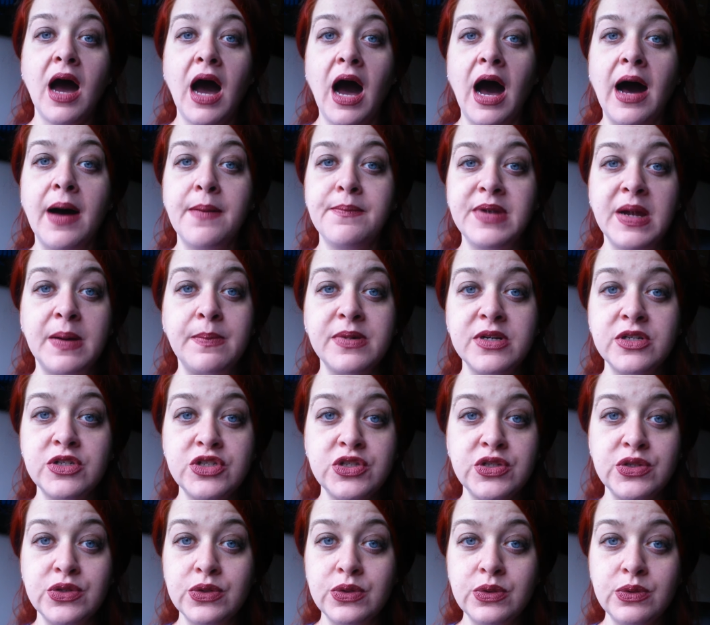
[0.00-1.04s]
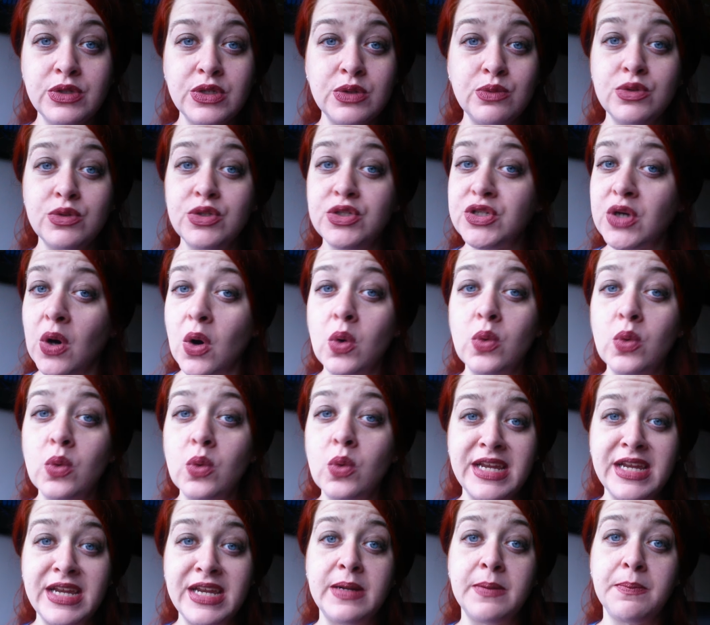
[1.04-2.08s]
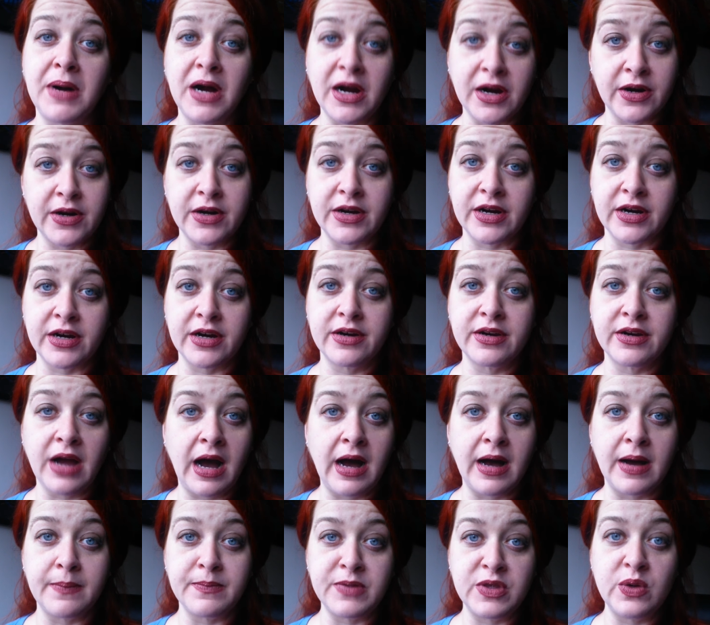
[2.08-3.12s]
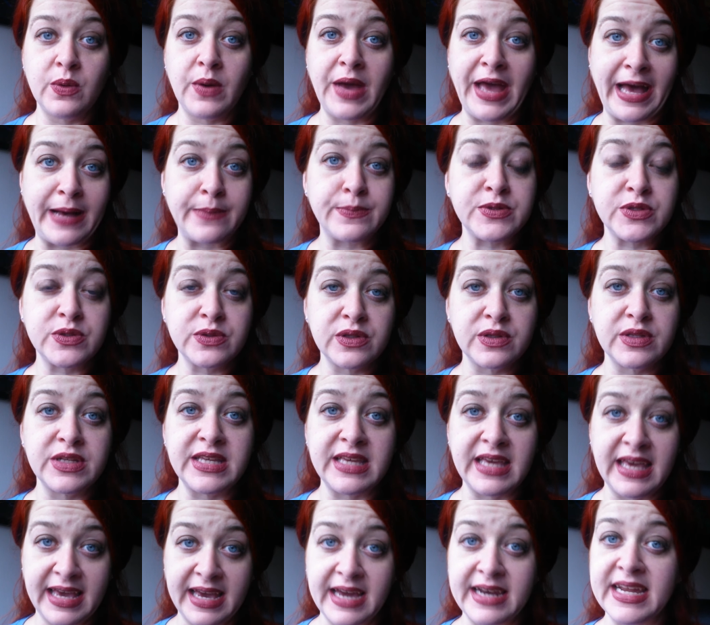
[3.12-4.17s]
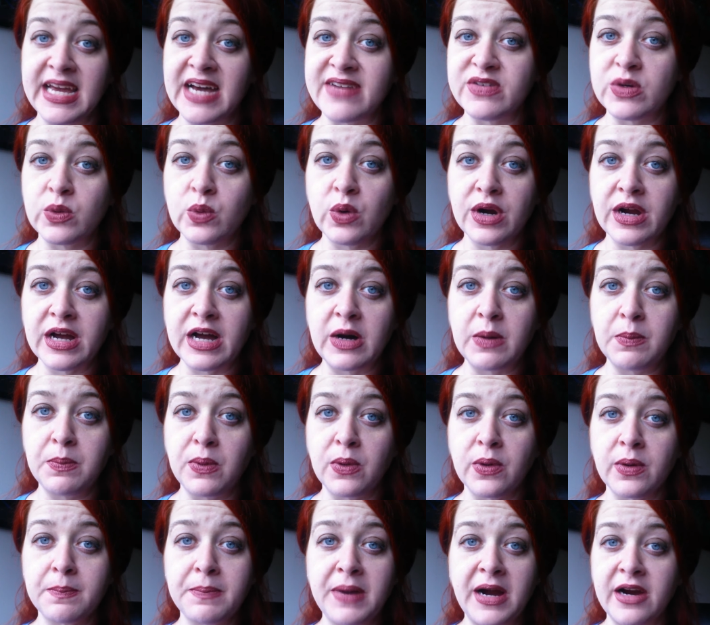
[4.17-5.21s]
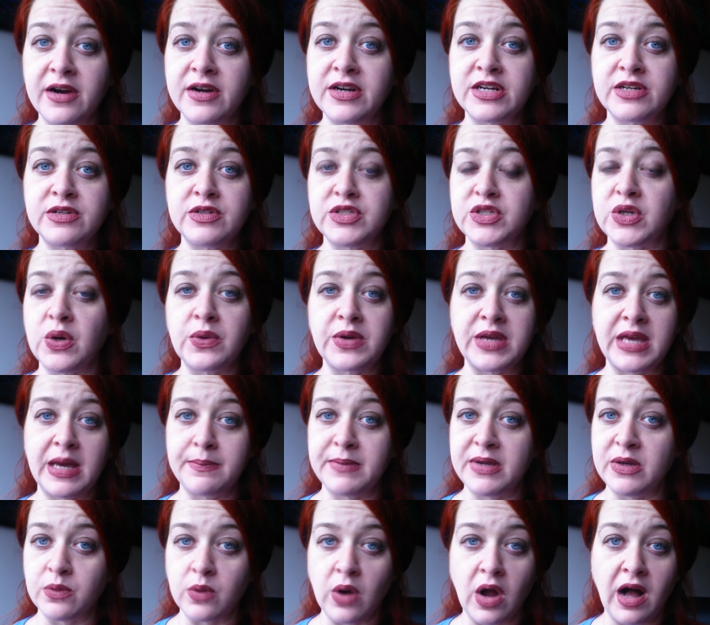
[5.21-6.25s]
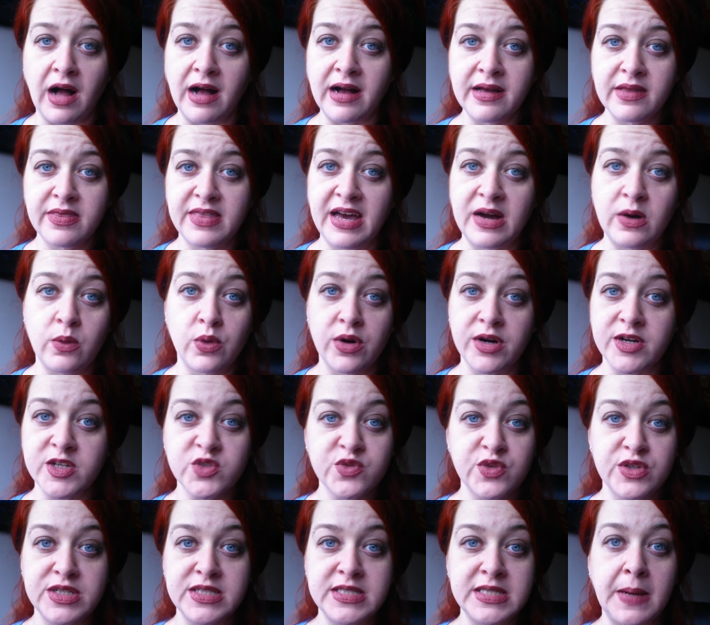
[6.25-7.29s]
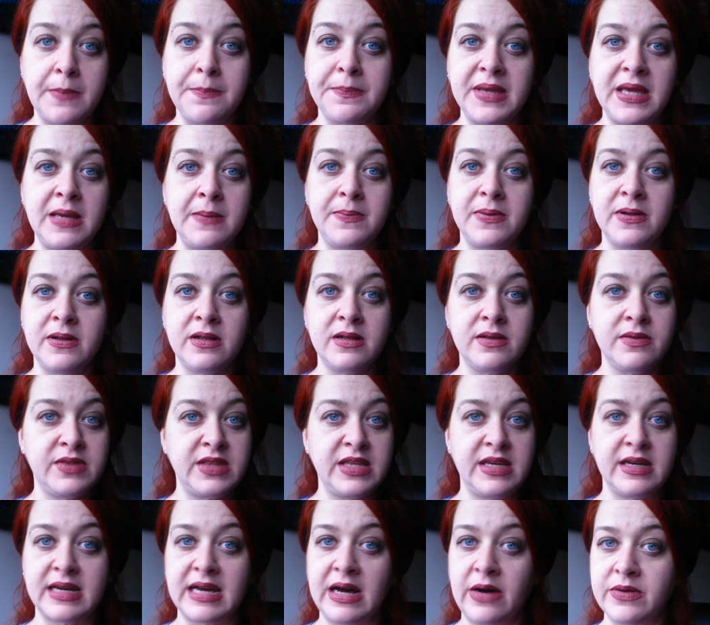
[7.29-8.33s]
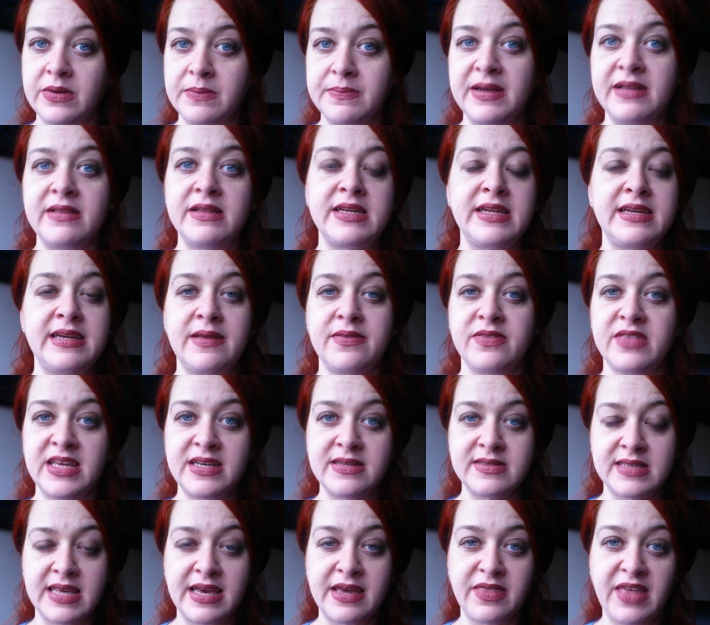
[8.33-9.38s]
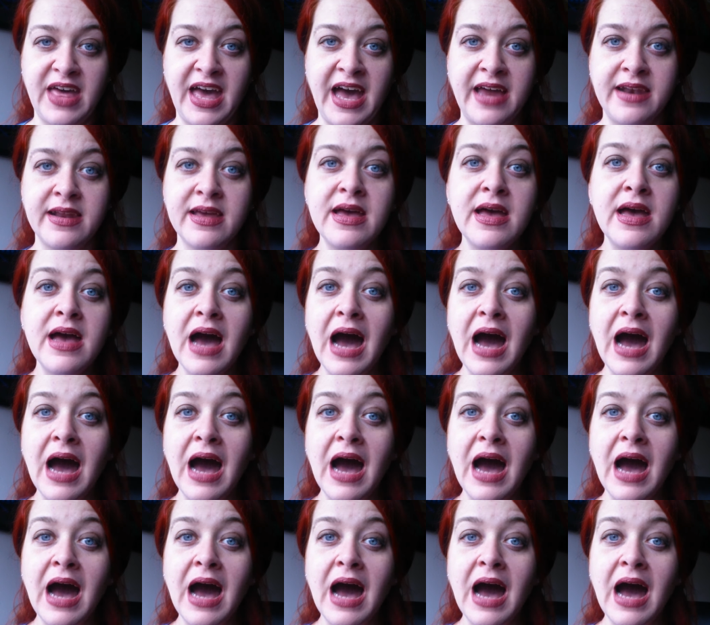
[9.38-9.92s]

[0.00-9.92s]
Number two, you don't need a partner. You absolutely can have a workout partner. Don't get me wrong. That works for some people, the accountability and things like that.